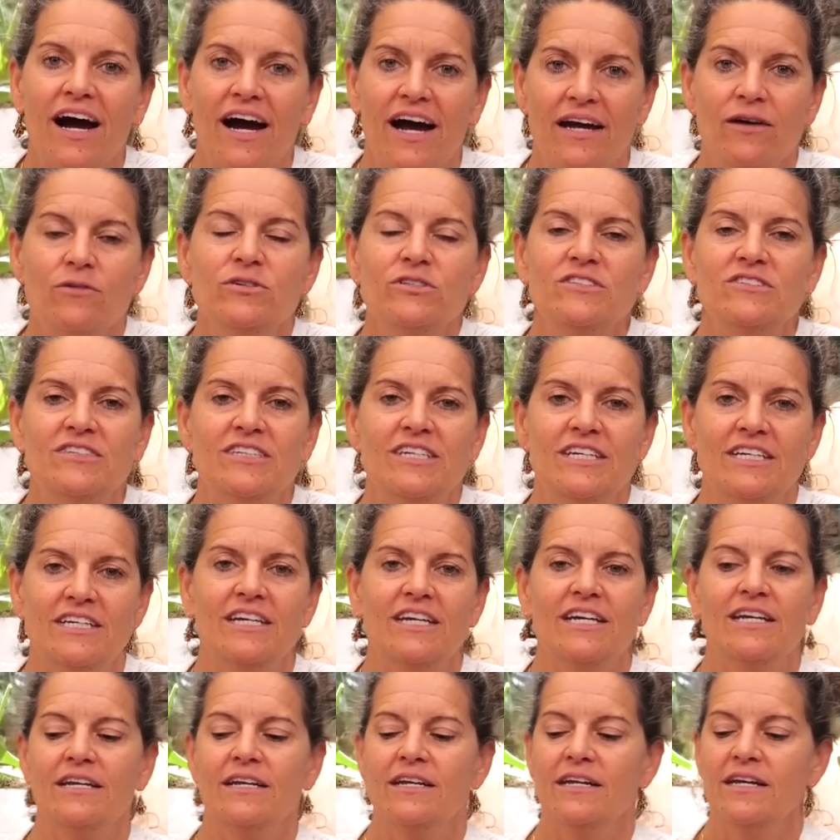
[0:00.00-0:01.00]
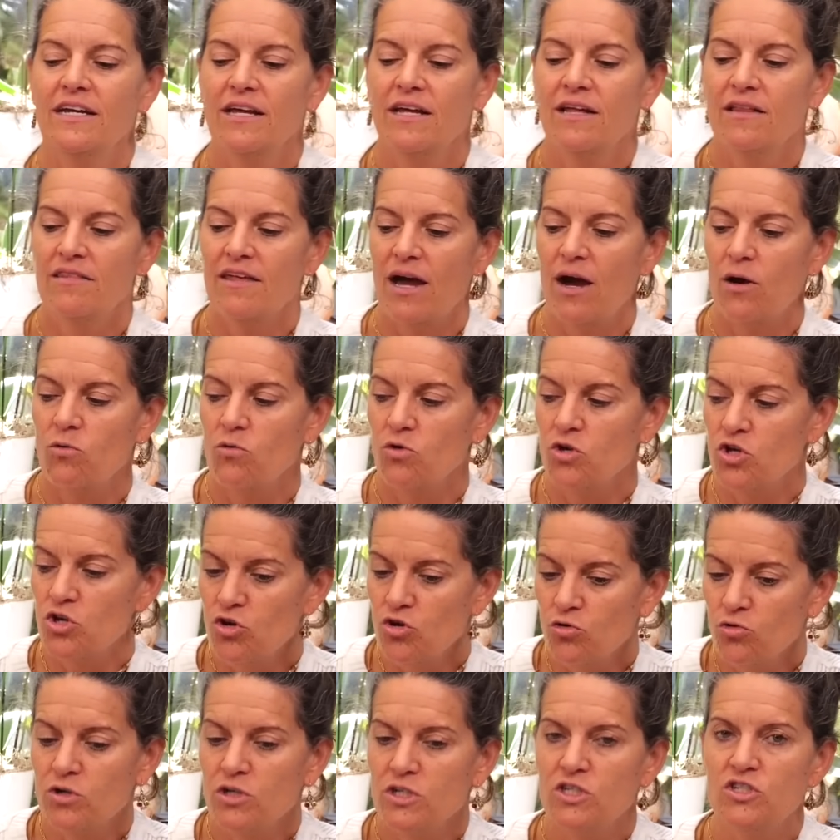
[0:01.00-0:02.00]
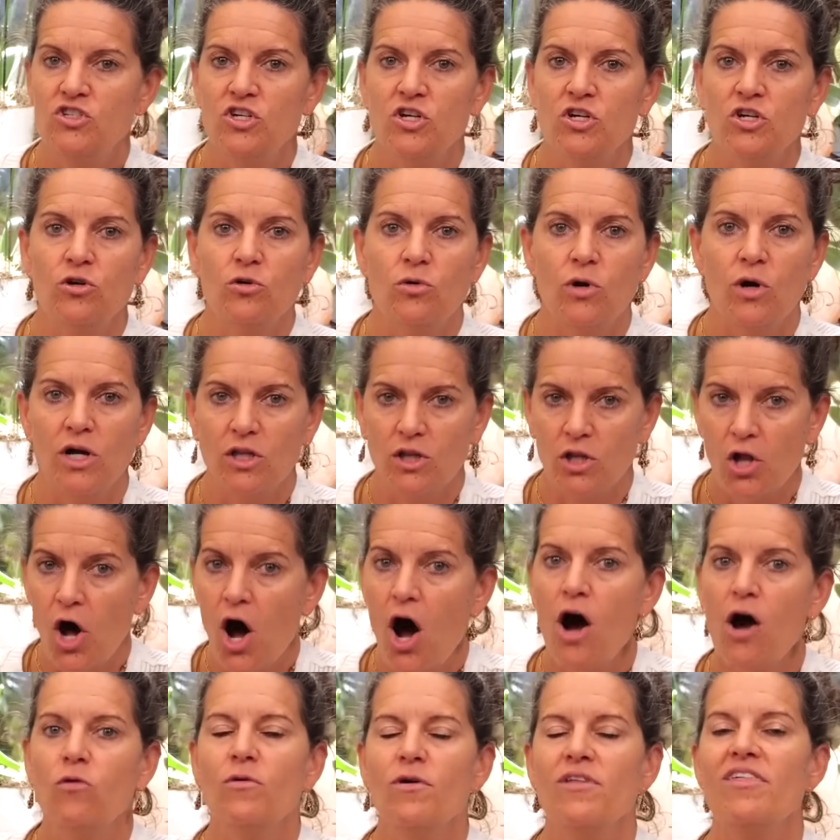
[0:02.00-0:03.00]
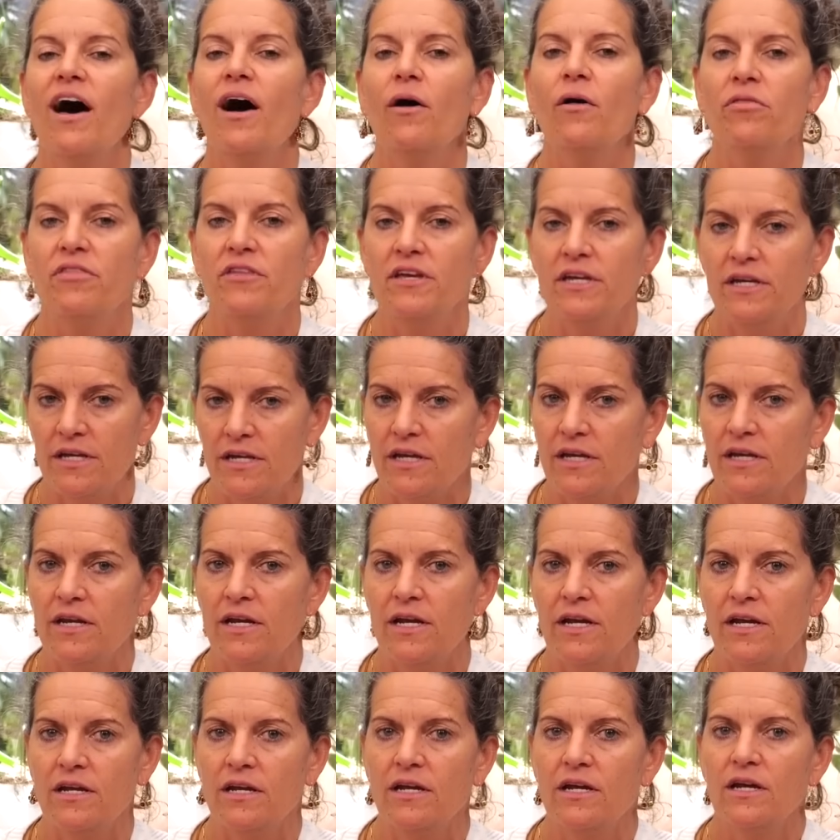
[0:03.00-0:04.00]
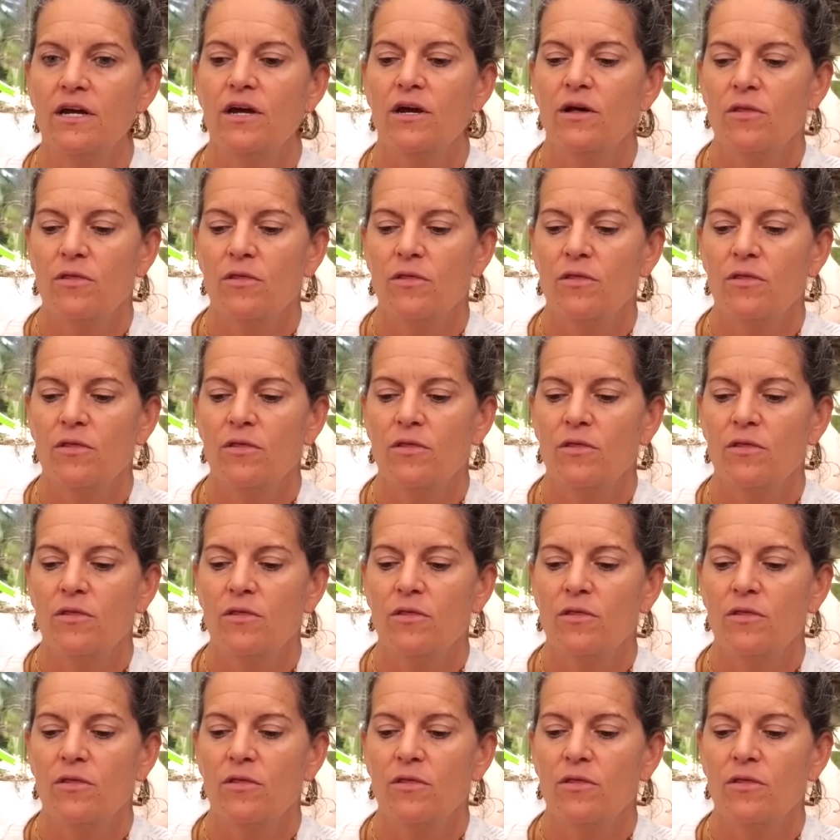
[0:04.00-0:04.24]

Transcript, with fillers: I was thinking that you would do along with healthy eating